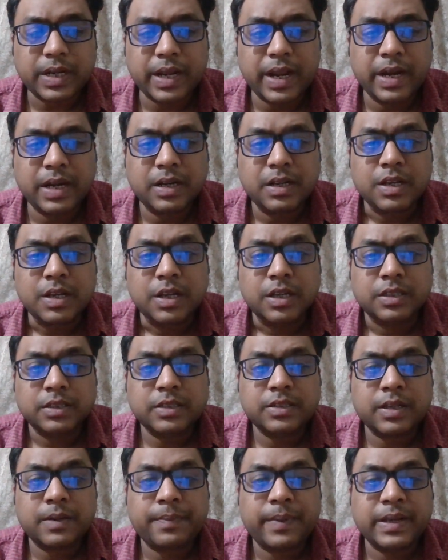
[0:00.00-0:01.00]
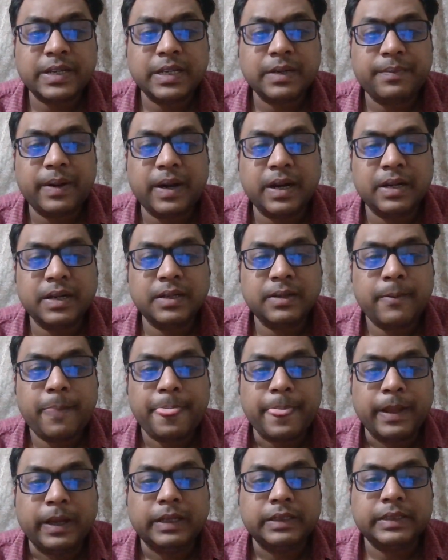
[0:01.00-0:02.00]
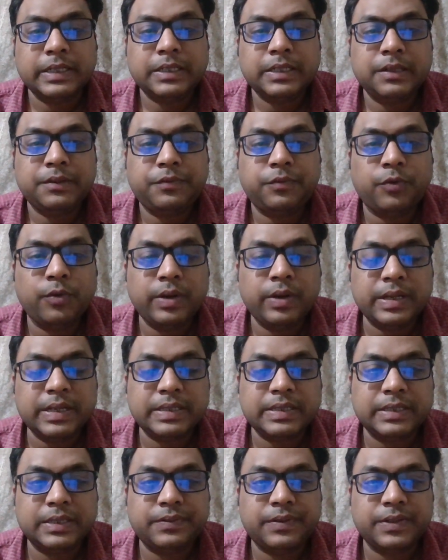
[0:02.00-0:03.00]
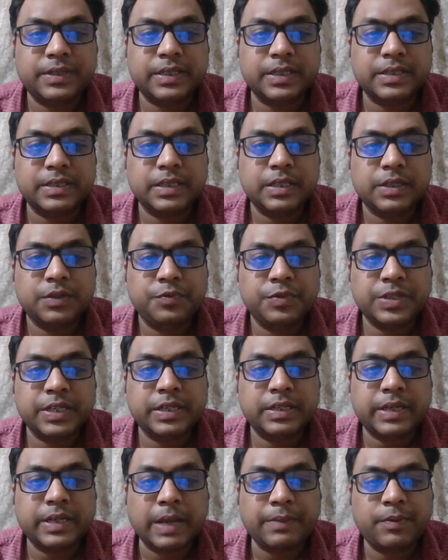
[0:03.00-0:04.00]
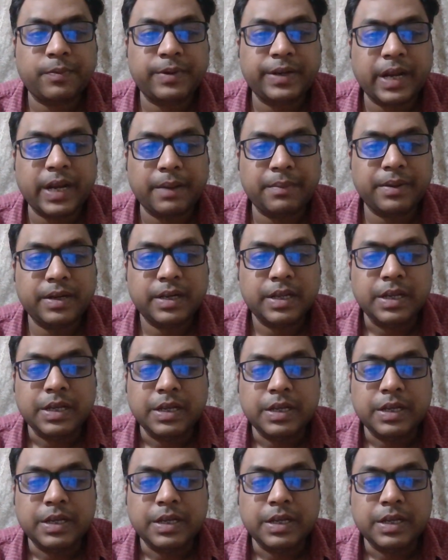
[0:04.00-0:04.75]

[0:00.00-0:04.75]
And the surprising part is that the folic acid deficiency, which is a type of vitamin,